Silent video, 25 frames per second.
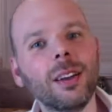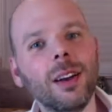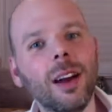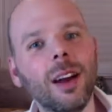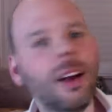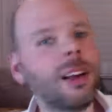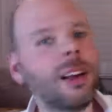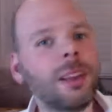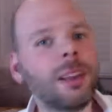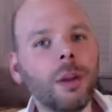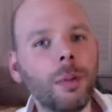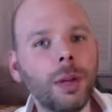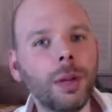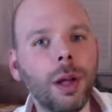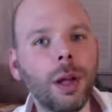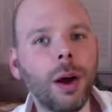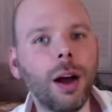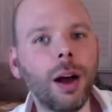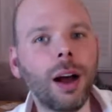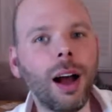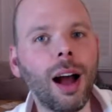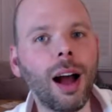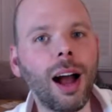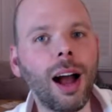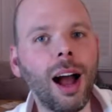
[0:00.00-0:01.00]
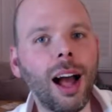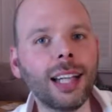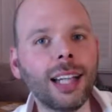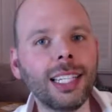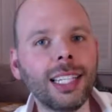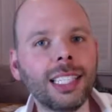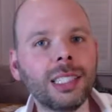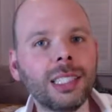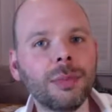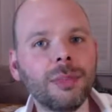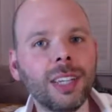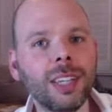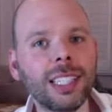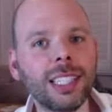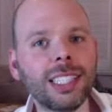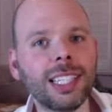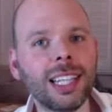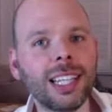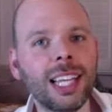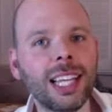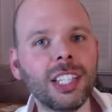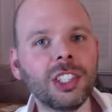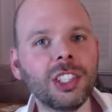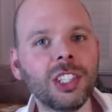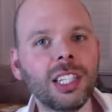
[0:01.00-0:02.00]
I need some
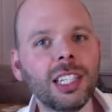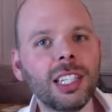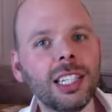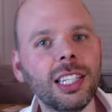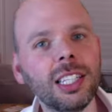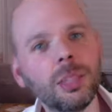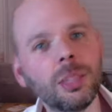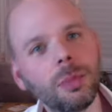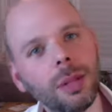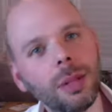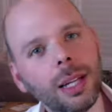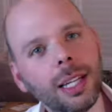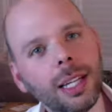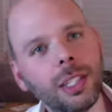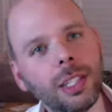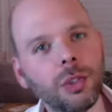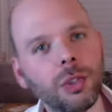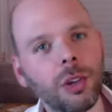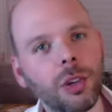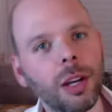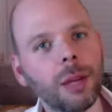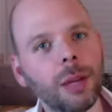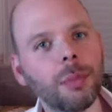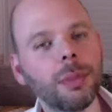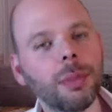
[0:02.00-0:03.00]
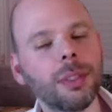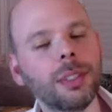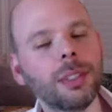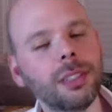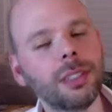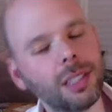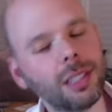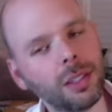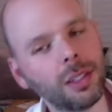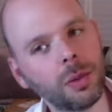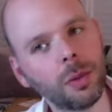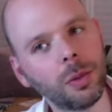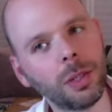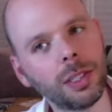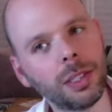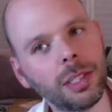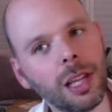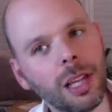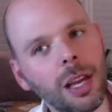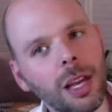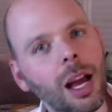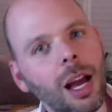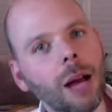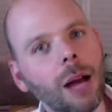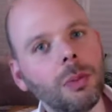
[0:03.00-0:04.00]
ventilation in this place, right? Because
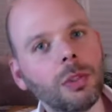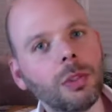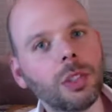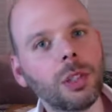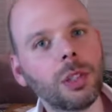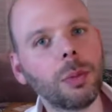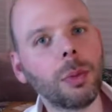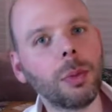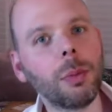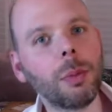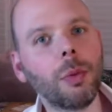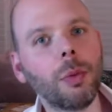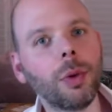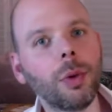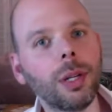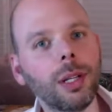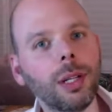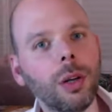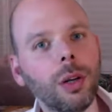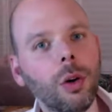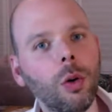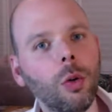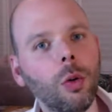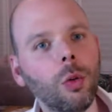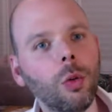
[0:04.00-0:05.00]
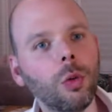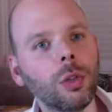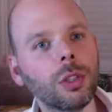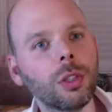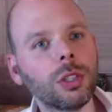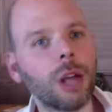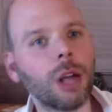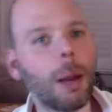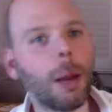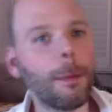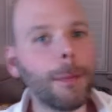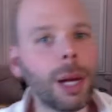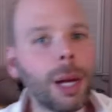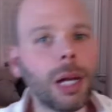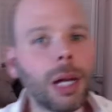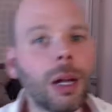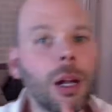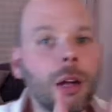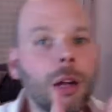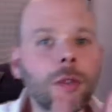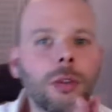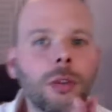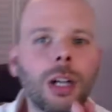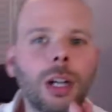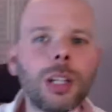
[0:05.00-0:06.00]
otherwise I'm just going to be boiling hot all the time. But
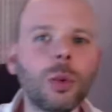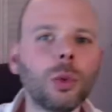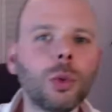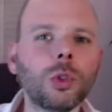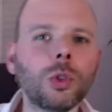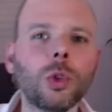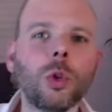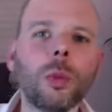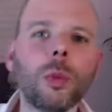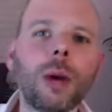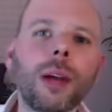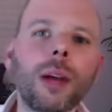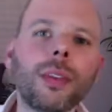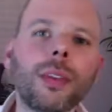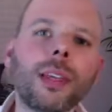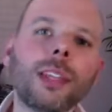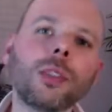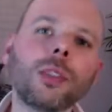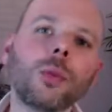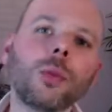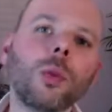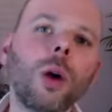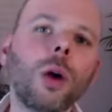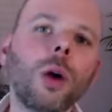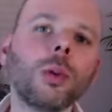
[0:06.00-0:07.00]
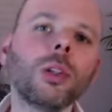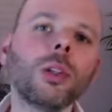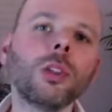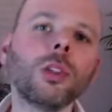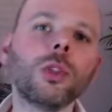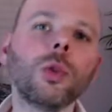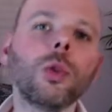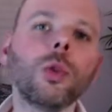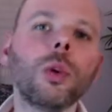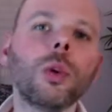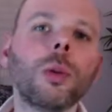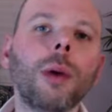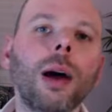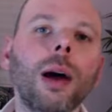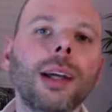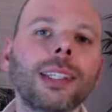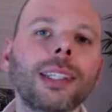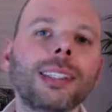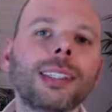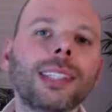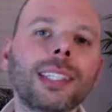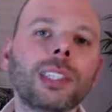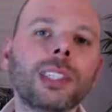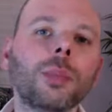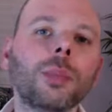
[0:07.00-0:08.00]
I don't want to talk about this. What I want to talk about is
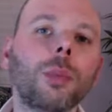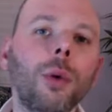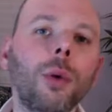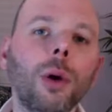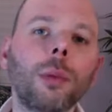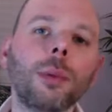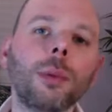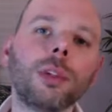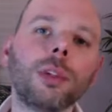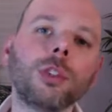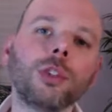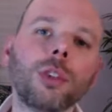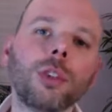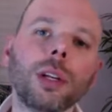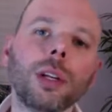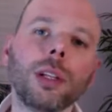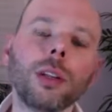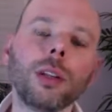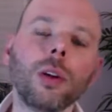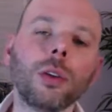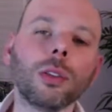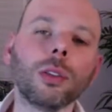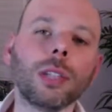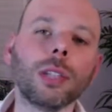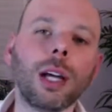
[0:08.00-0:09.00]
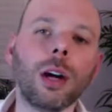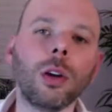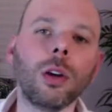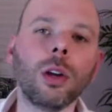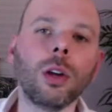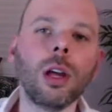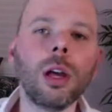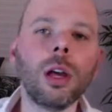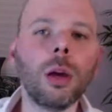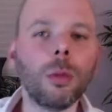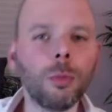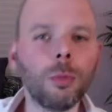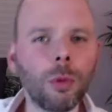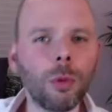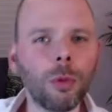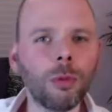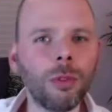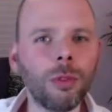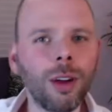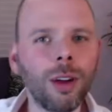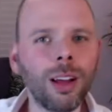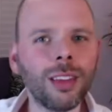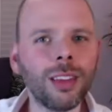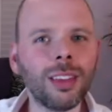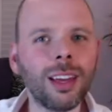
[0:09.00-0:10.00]
disappointment during lockdown. Well,
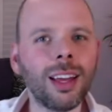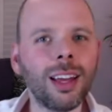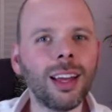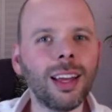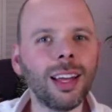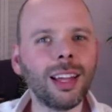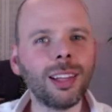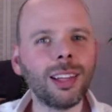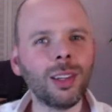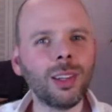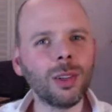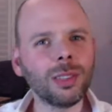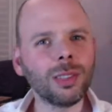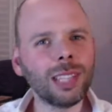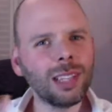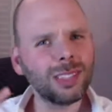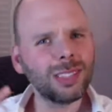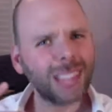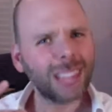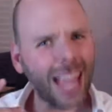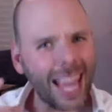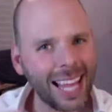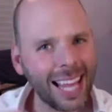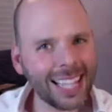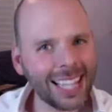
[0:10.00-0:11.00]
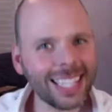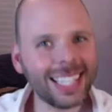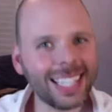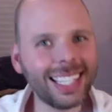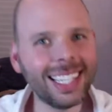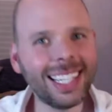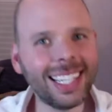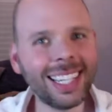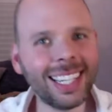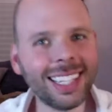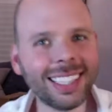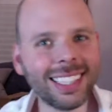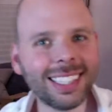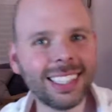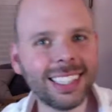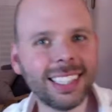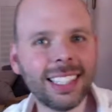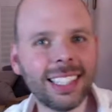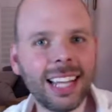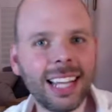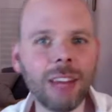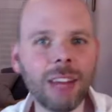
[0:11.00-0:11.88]
rather, lockdowns ended in London.